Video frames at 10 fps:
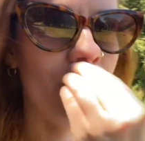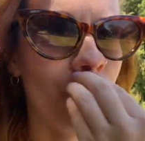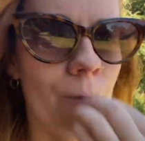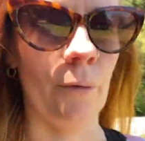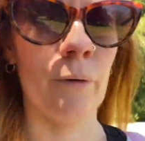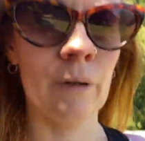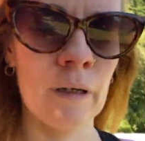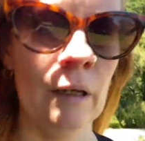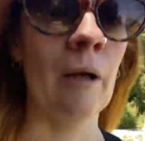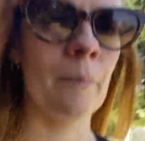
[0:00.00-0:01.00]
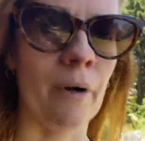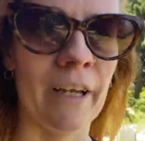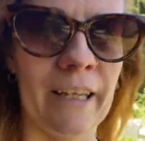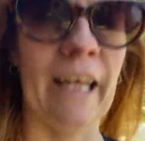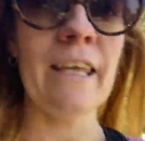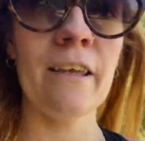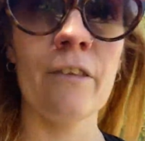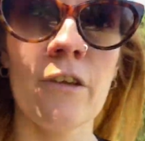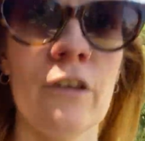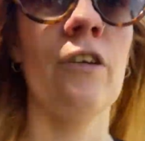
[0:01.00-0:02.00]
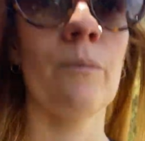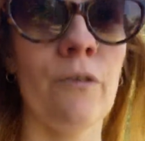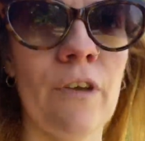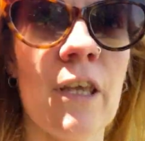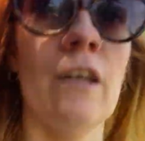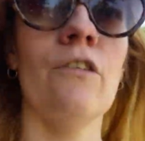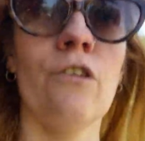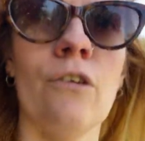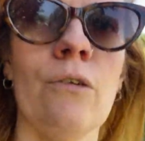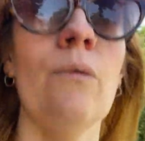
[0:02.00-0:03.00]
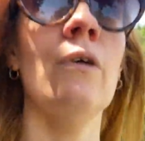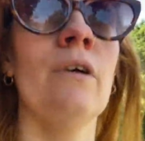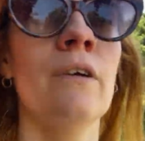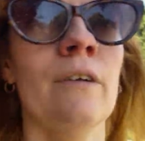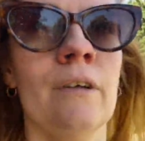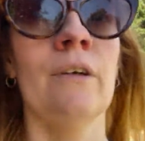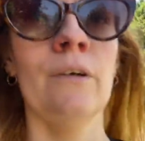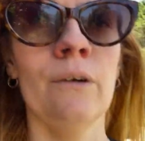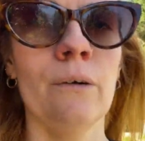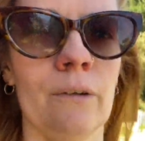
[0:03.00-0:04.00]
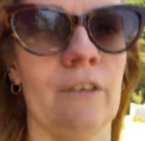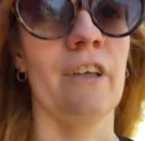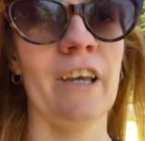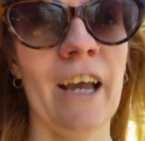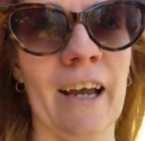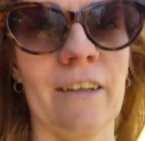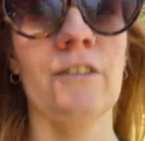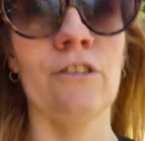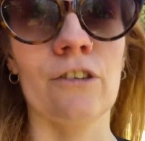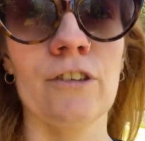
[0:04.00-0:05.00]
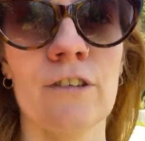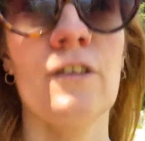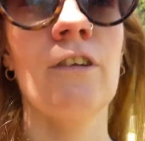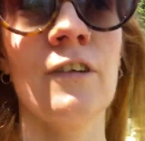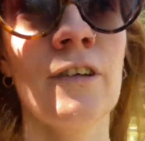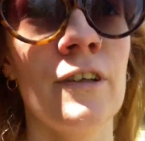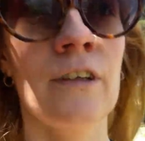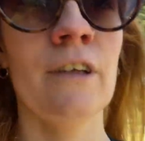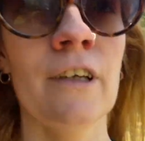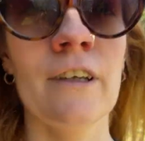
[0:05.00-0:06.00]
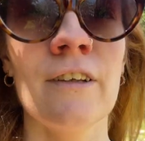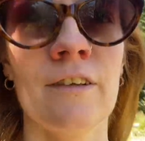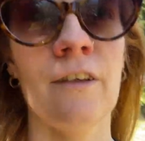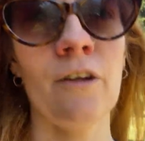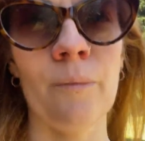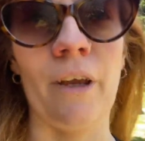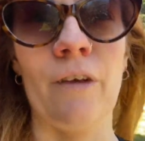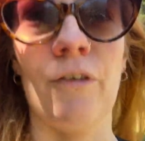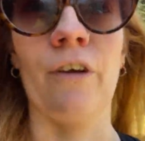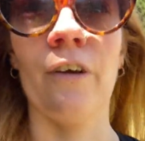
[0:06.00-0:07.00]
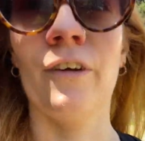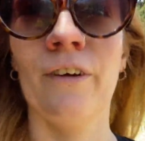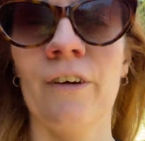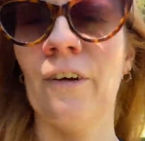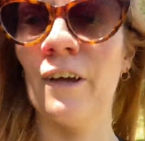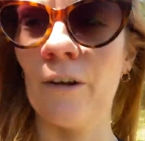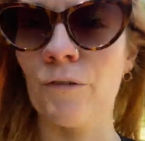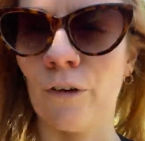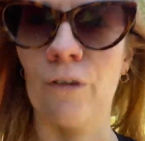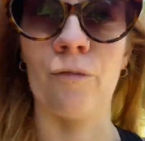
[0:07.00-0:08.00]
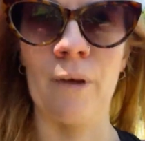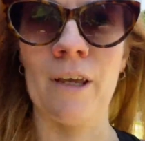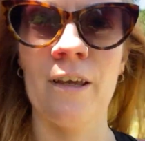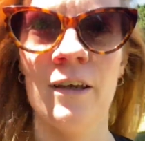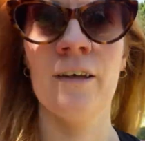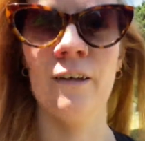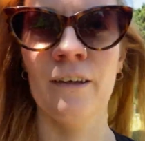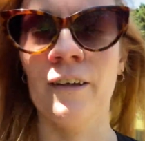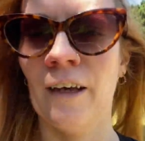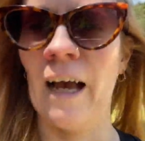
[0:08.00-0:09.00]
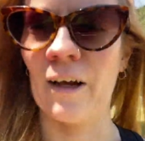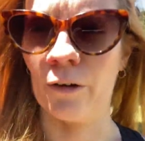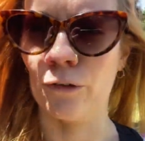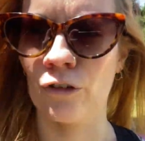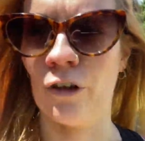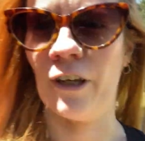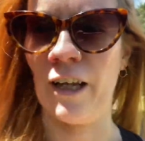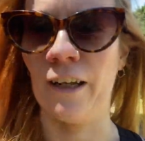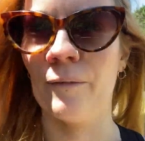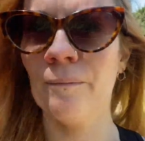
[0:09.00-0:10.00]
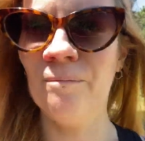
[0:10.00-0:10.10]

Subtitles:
you're by a lake that you could dip your feet into. Or there's a cat just sunbathing in front of me. Hang on, I'll try and get it.